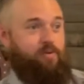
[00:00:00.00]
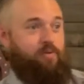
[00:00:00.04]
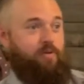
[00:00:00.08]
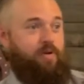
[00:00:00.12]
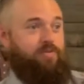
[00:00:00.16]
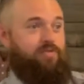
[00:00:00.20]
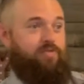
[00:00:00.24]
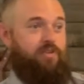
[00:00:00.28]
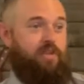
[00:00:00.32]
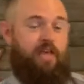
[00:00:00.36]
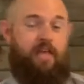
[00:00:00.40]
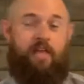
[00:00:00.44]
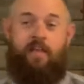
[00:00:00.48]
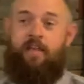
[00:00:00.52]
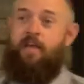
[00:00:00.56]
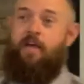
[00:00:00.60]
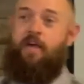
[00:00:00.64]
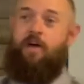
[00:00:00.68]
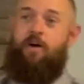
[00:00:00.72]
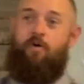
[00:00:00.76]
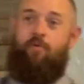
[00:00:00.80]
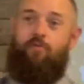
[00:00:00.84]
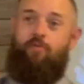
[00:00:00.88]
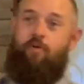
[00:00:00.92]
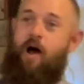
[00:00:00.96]
we've seen
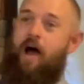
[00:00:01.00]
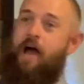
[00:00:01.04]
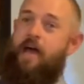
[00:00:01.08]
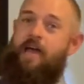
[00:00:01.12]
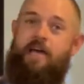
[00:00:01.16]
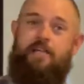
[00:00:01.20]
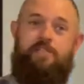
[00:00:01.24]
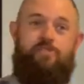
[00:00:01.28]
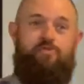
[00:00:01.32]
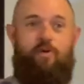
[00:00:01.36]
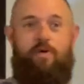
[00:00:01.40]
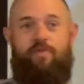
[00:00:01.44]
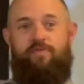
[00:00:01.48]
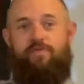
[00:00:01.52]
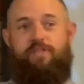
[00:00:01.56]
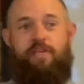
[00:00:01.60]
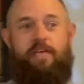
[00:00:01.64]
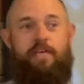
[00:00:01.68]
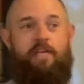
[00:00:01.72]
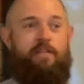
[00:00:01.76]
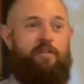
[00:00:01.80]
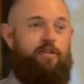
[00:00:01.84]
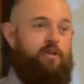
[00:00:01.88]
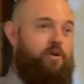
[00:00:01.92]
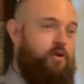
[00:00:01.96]
riots, we've
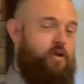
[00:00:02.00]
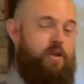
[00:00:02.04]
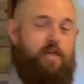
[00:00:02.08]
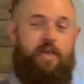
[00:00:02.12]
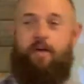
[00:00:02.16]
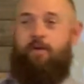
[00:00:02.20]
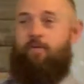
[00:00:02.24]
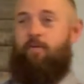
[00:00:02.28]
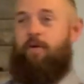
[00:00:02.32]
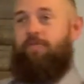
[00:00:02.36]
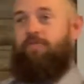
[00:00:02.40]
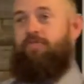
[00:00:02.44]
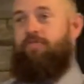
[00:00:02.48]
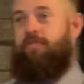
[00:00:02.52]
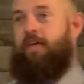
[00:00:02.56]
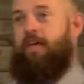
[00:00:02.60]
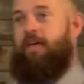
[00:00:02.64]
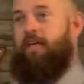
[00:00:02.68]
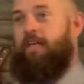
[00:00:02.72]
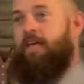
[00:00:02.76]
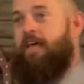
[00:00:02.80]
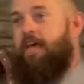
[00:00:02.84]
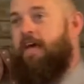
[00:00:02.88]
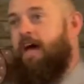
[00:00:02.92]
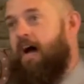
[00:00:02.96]
seen looting, we've
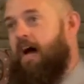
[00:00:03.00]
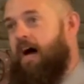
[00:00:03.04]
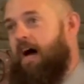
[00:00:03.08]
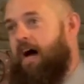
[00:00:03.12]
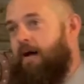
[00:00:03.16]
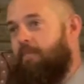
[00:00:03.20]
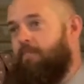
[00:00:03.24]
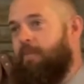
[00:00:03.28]
seen uh,